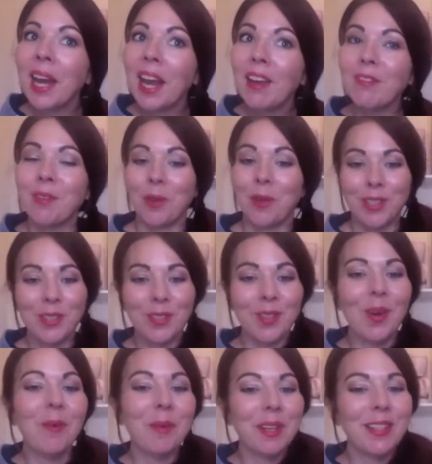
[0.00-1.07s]
of course you know
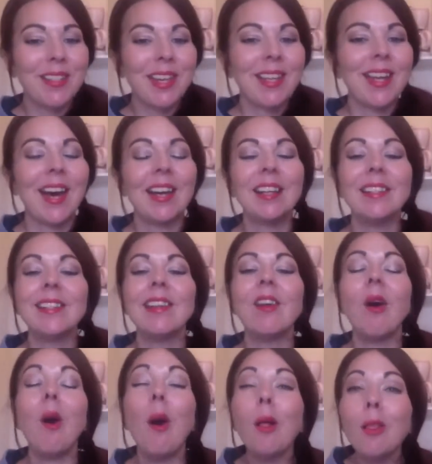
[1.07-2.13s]
I'm going to say that, is that
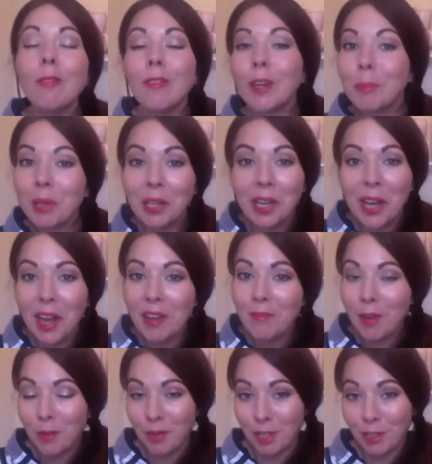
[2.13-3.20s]
all of our Mary Kay
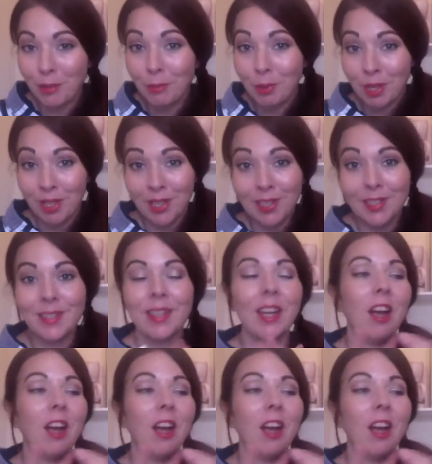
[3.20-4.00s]
foundation products,